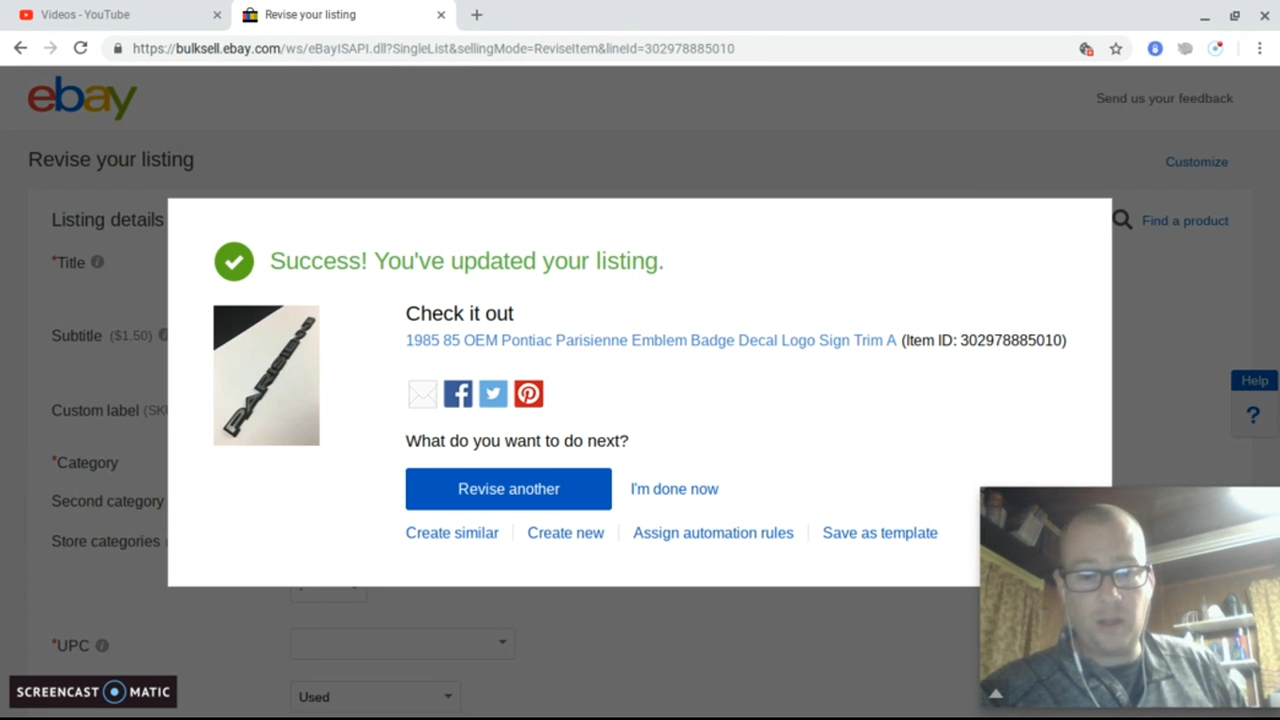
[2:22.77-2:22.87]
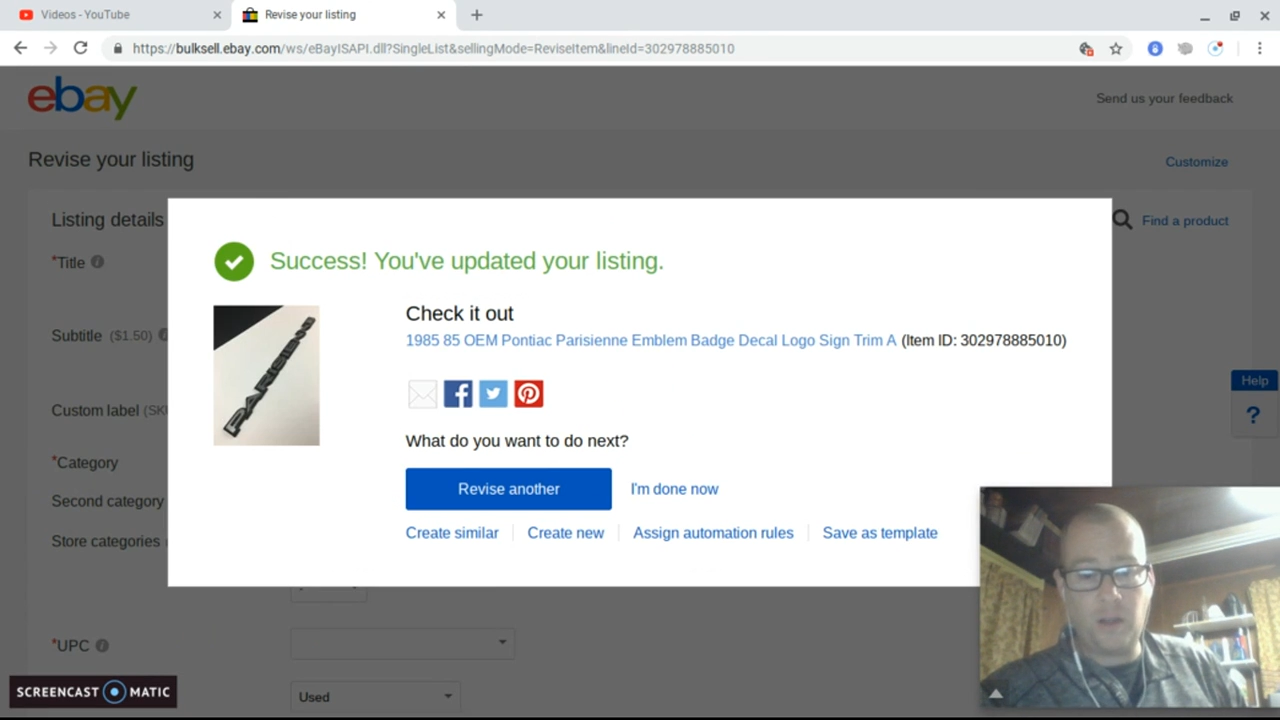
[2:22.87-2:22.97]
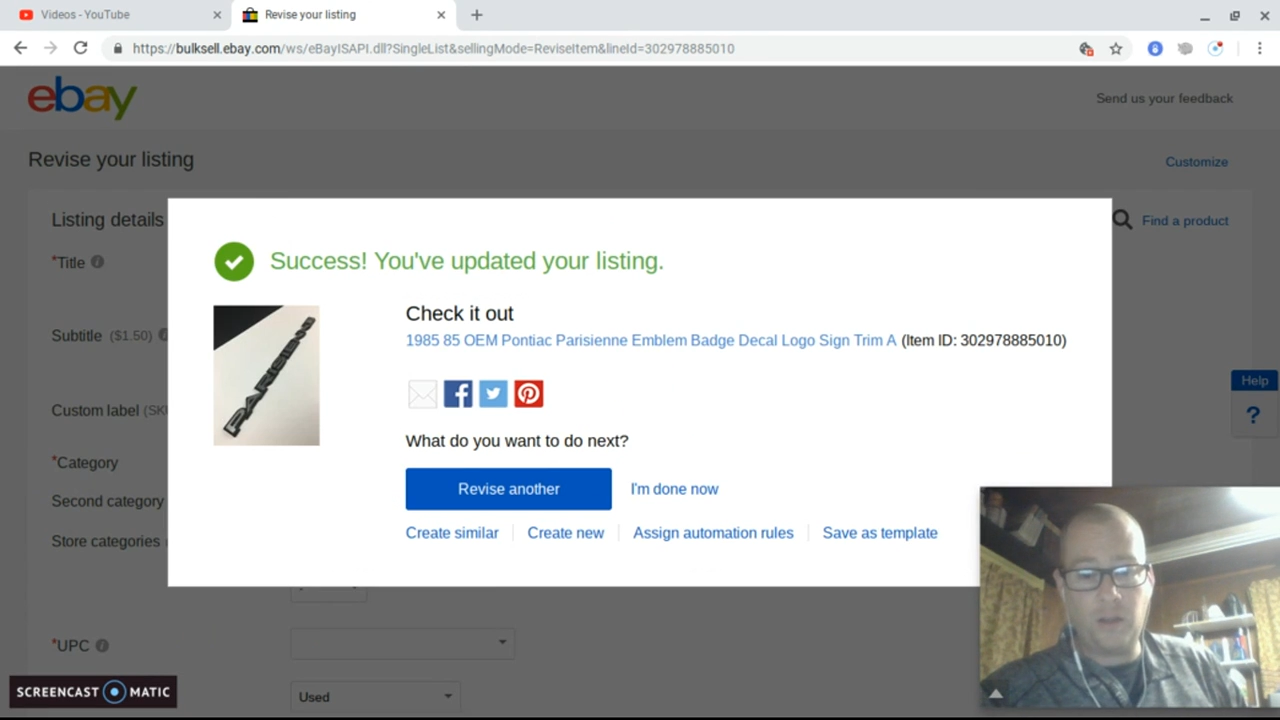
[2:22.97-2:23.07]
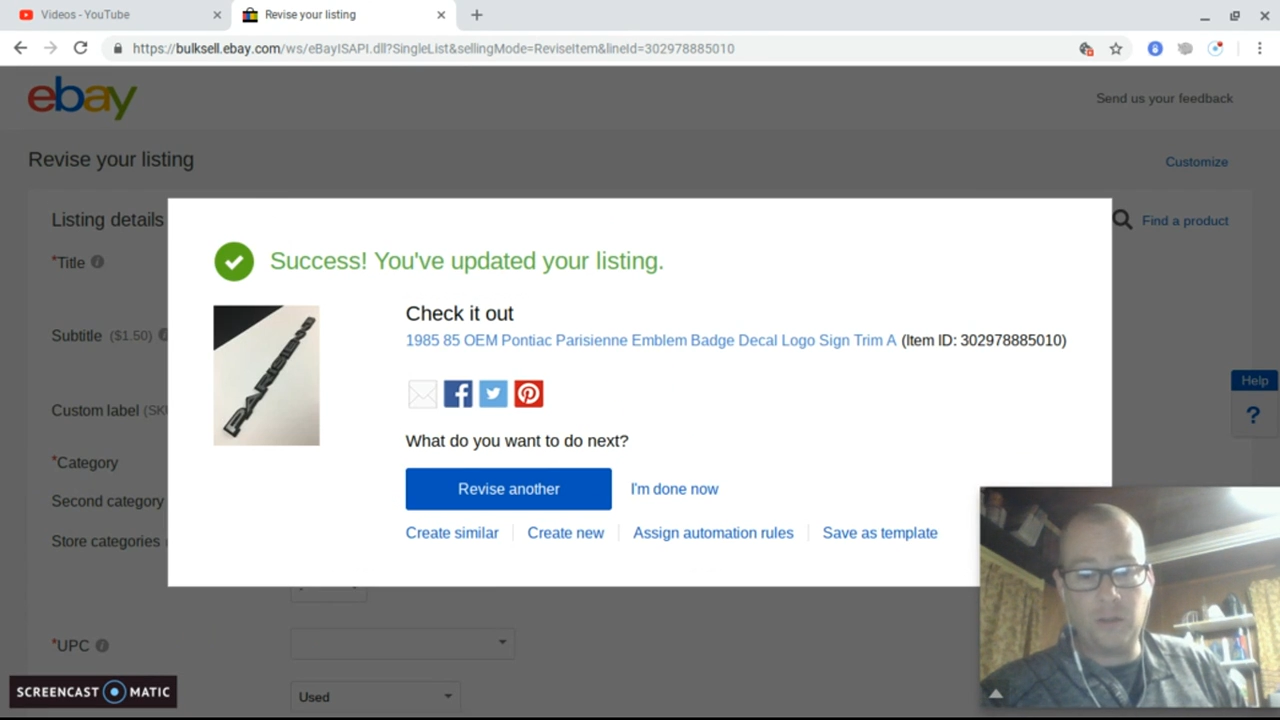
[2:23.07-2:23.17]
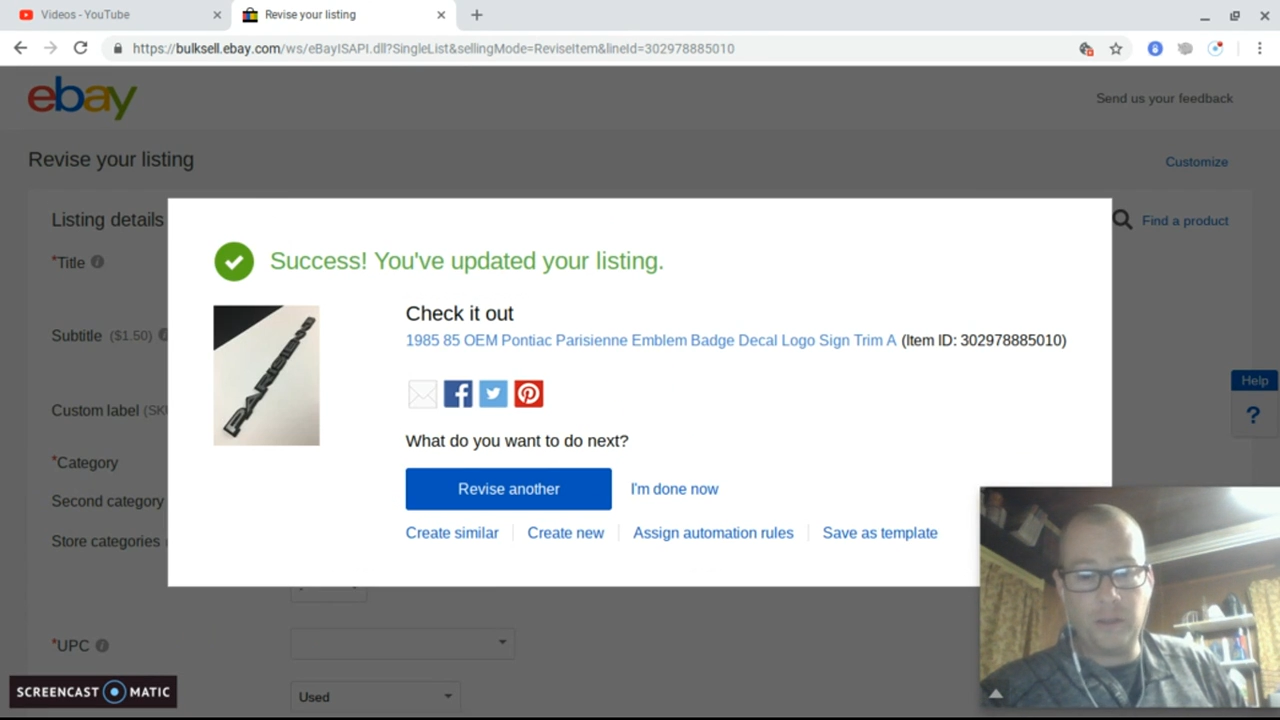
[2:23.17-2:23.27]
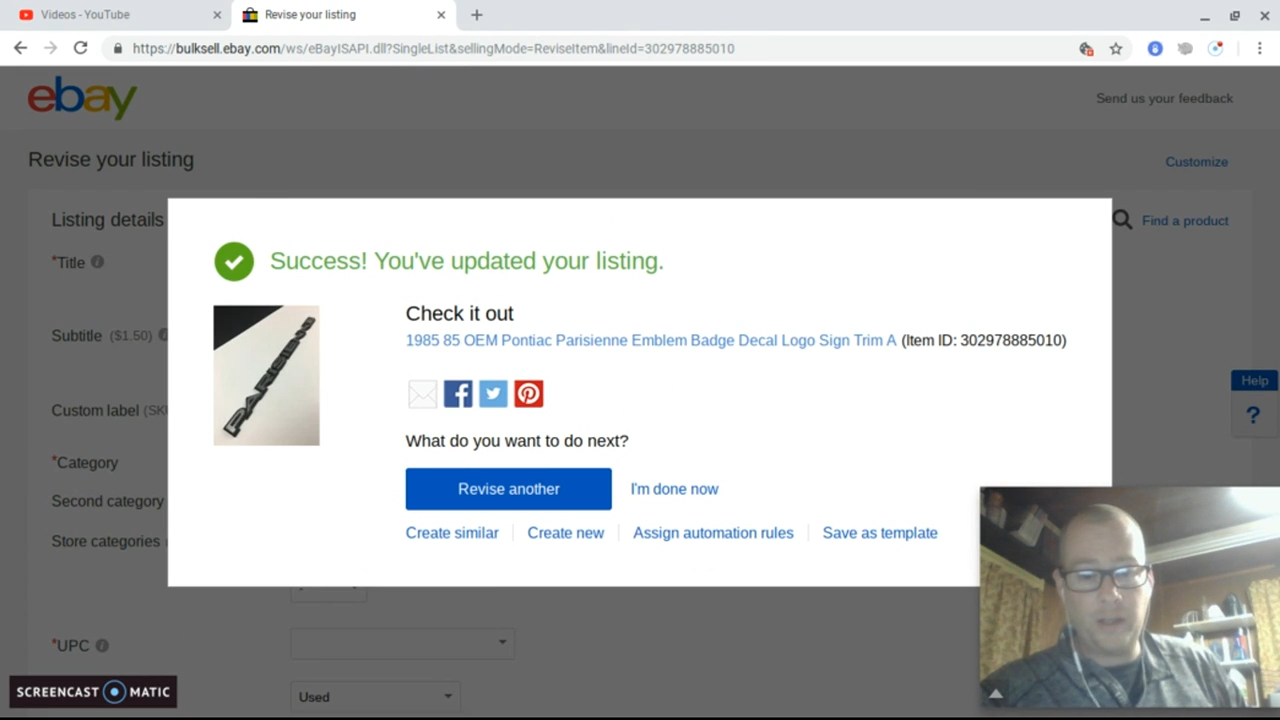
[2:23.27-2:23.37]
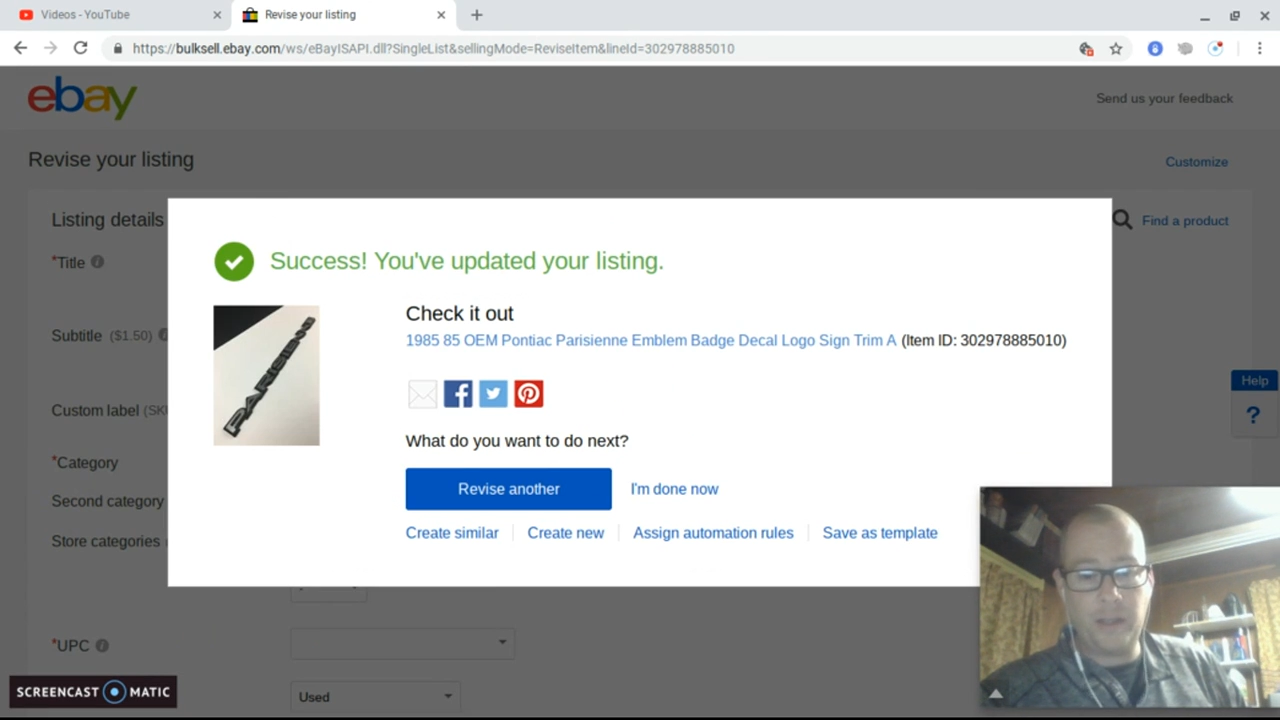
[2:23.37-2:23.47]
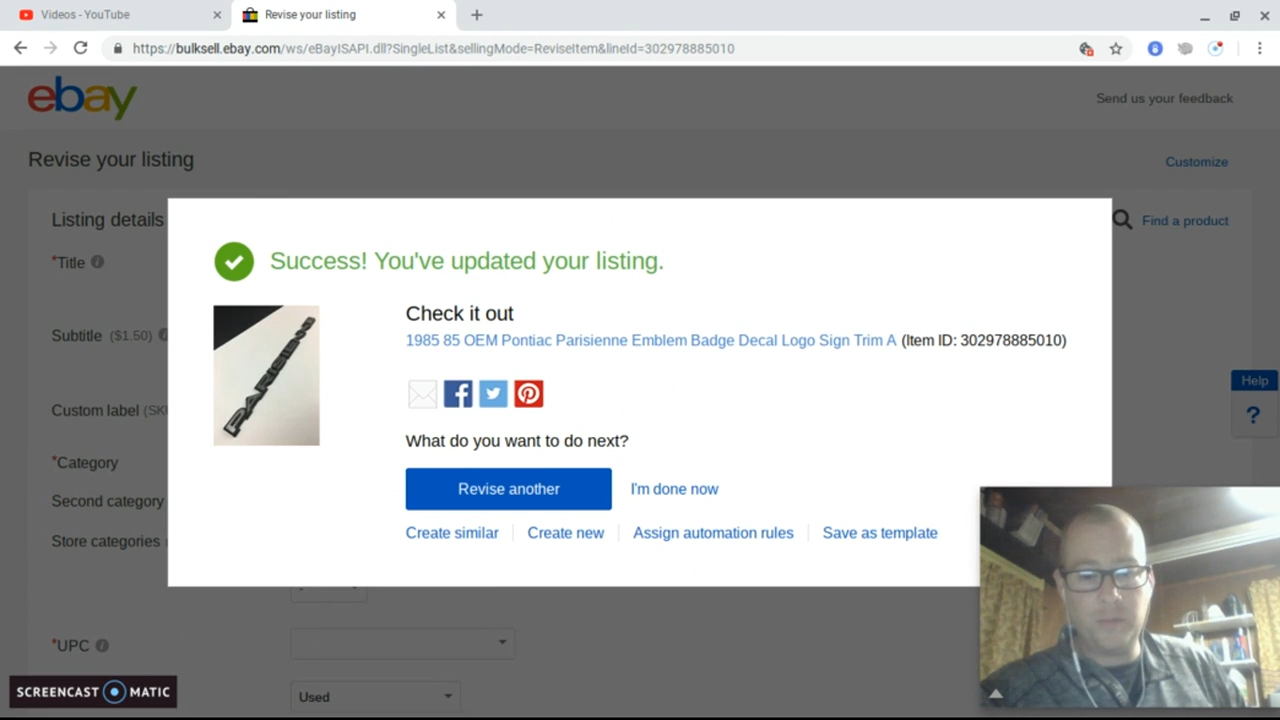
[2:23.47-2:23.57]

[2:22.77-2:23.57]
all your